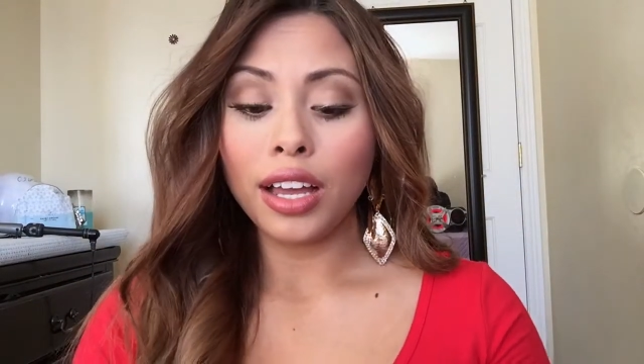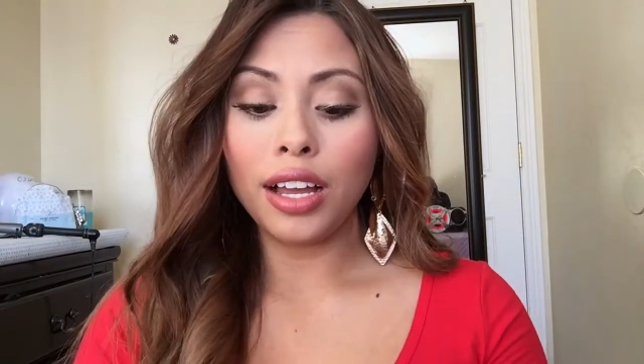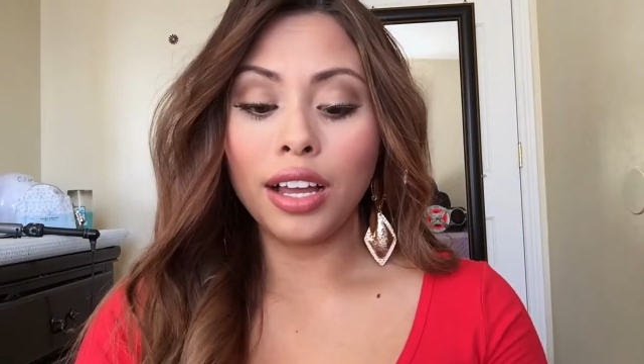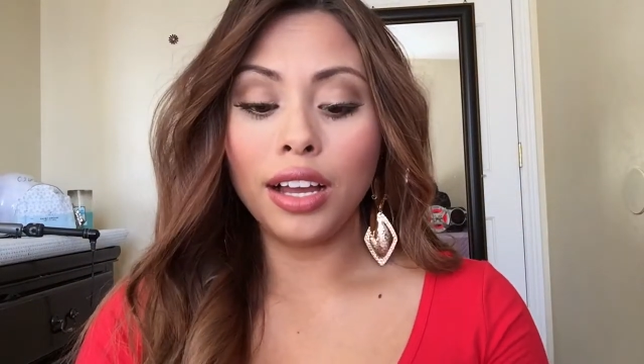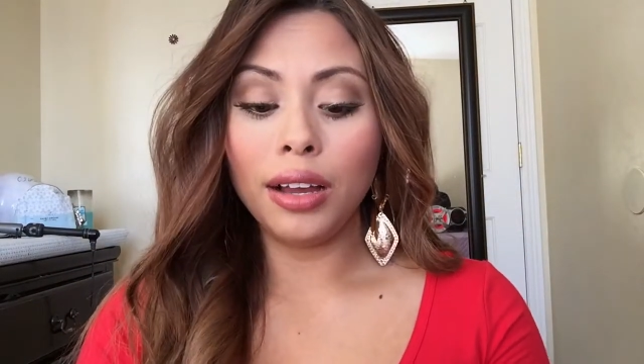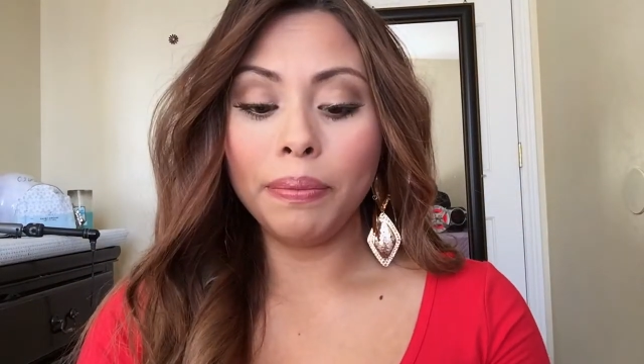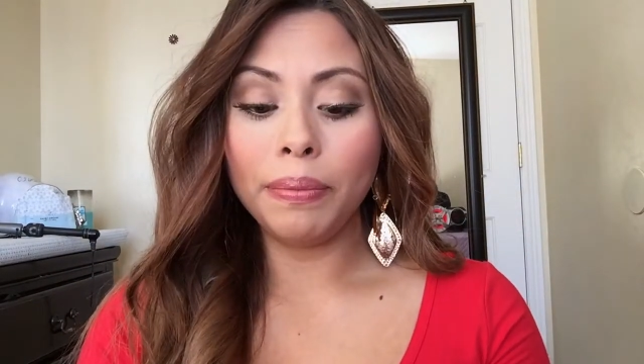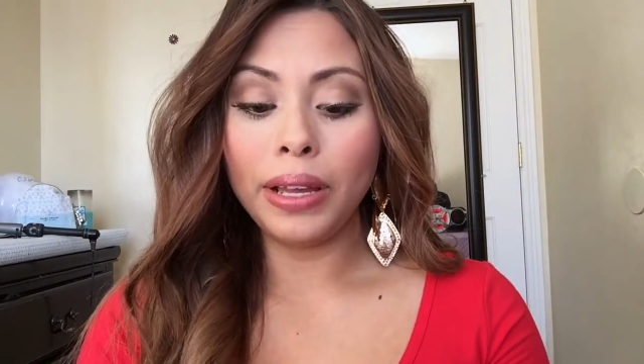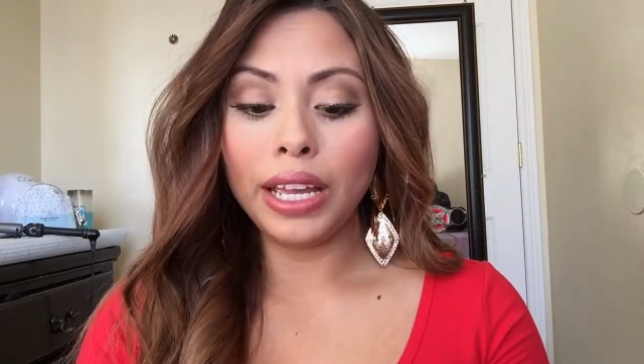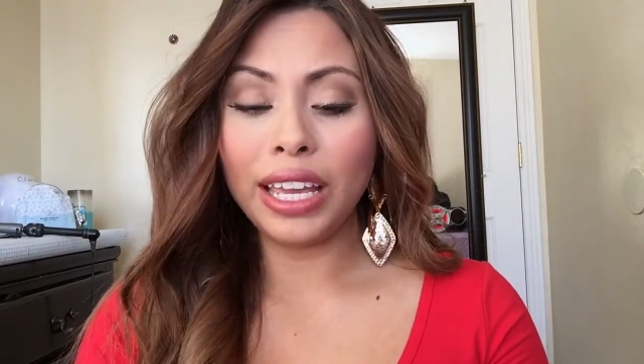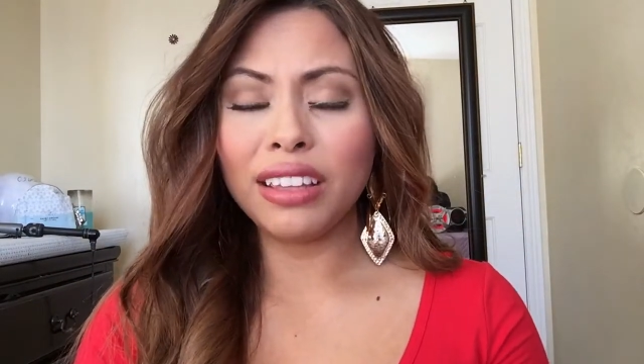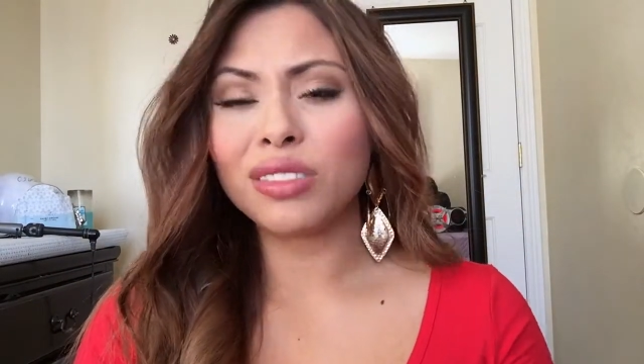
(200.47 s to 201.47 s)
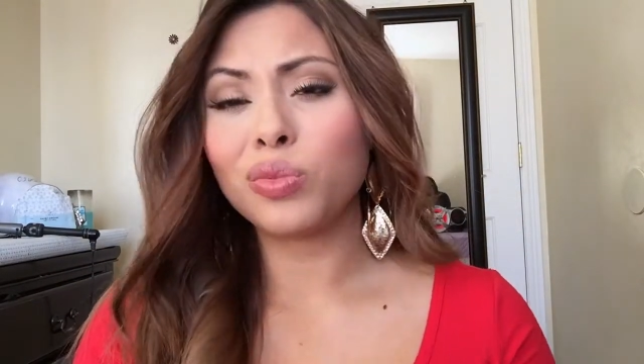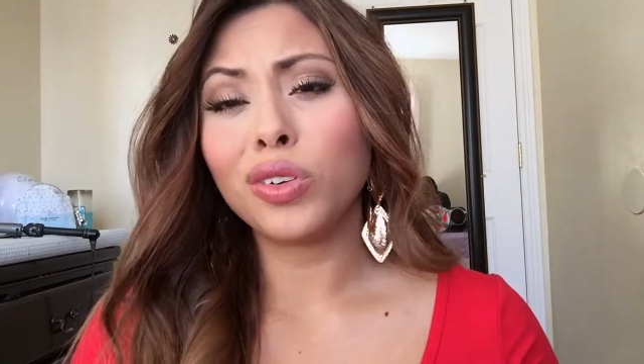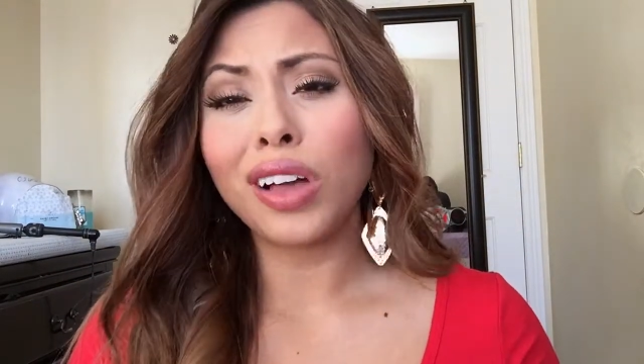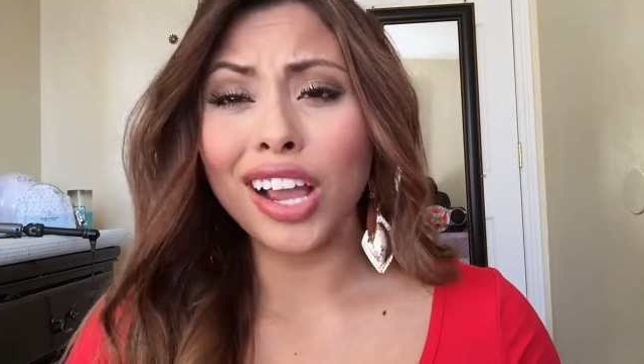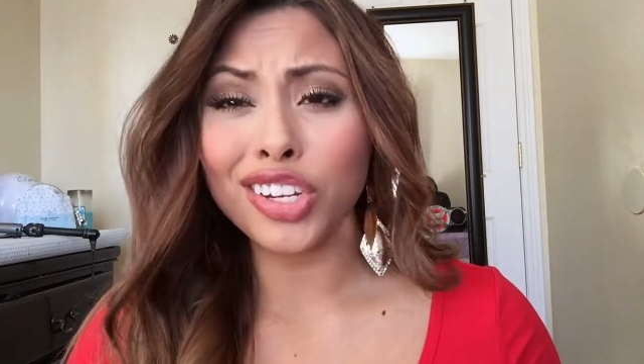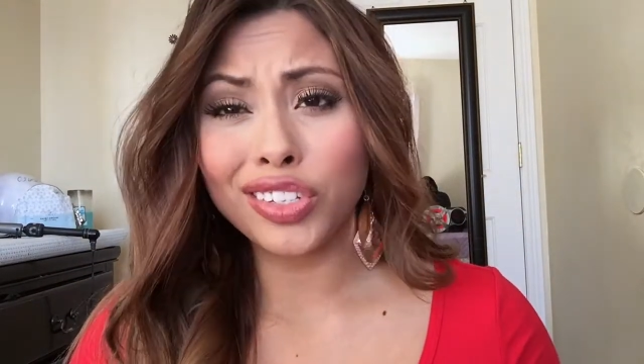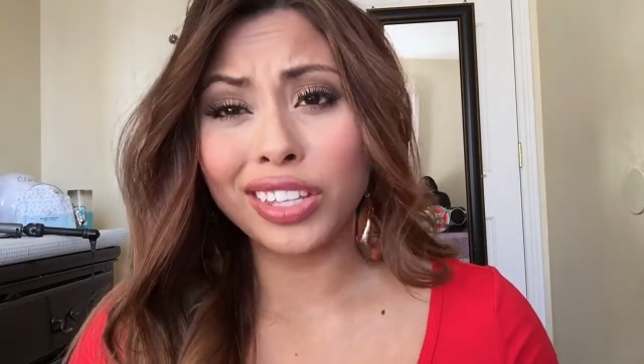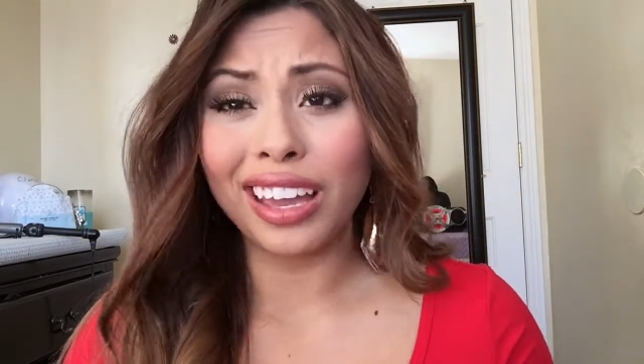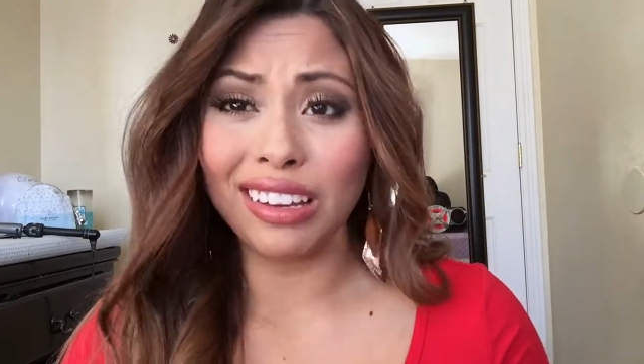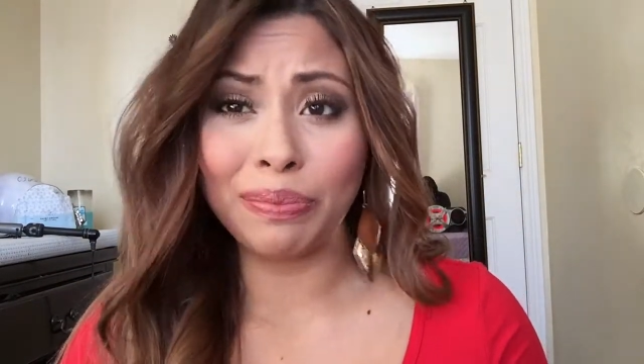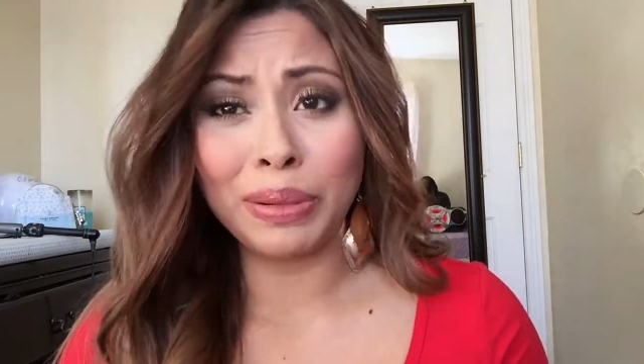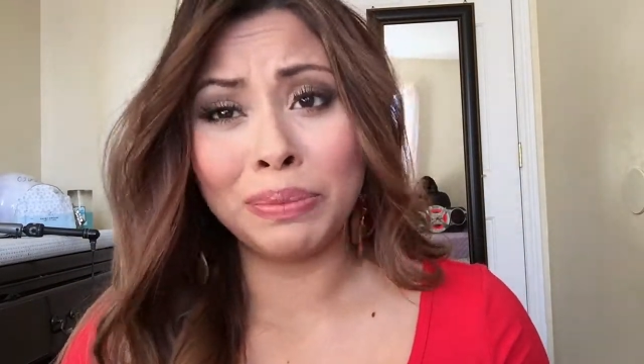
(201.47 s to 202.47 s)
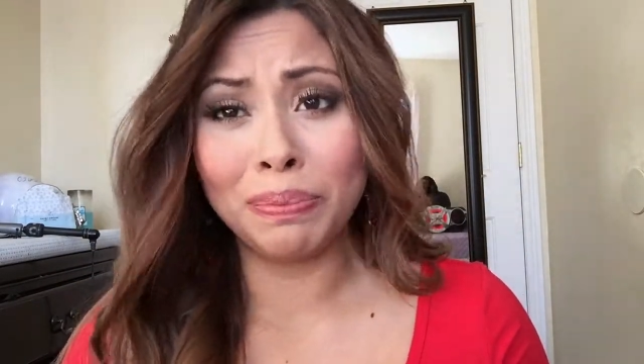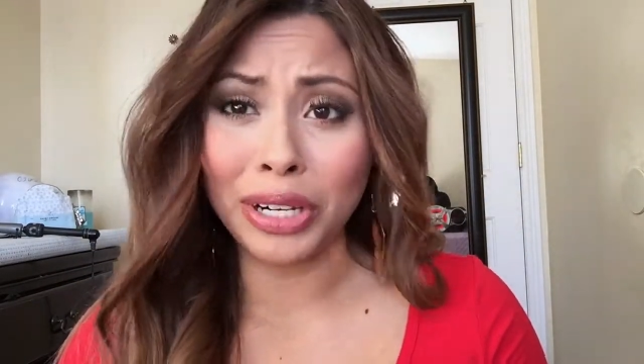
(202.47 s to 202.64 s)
I've been